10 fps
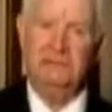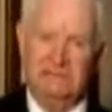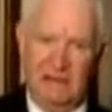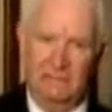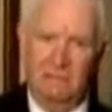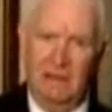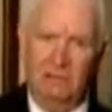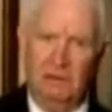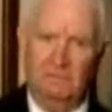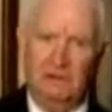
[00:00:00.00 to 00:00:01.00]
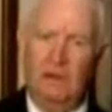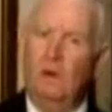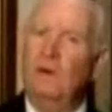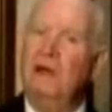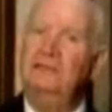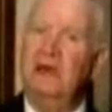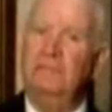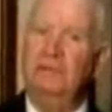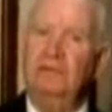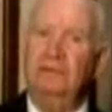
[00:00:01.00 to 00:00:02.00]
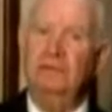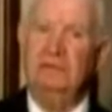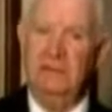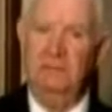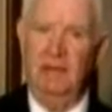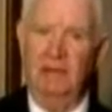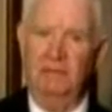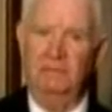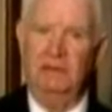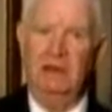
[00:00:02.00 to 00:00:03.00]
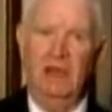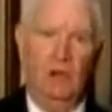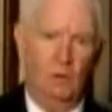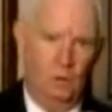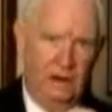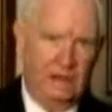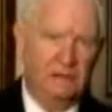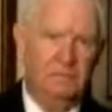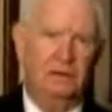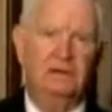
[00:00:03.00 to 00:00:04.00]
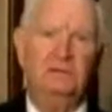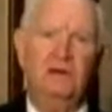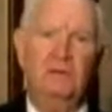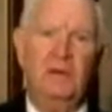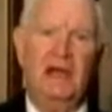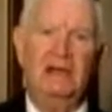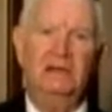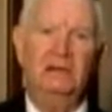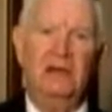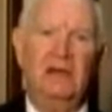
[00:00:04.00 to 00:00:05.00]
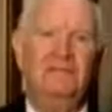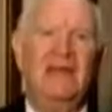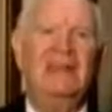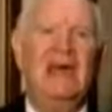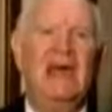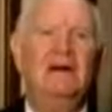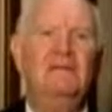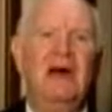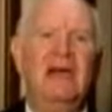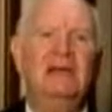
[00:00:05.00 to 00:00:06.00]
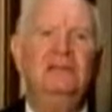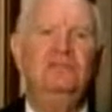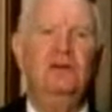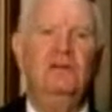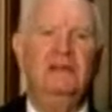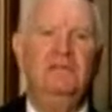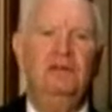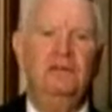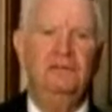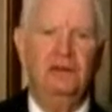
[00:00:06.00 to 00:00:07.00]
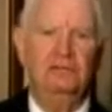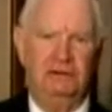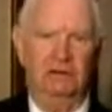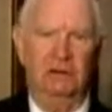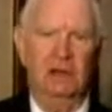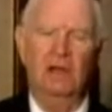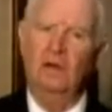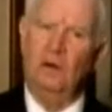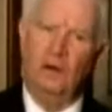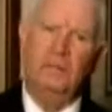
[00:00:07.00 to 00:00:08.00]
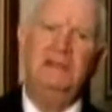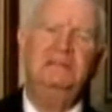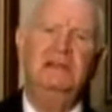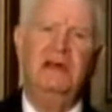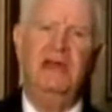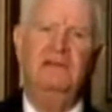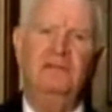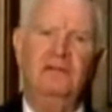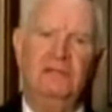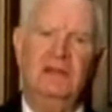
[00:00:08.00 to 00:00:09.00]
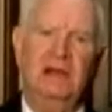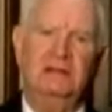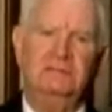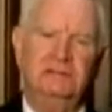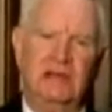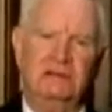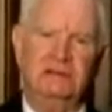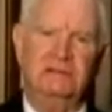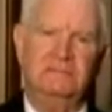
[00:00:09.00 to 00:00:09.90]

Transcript: 7 bankruptcy or a Chapter 13 bankruptcy, we can put control back in your life and have that control give you a future. Call me today for a free consultation.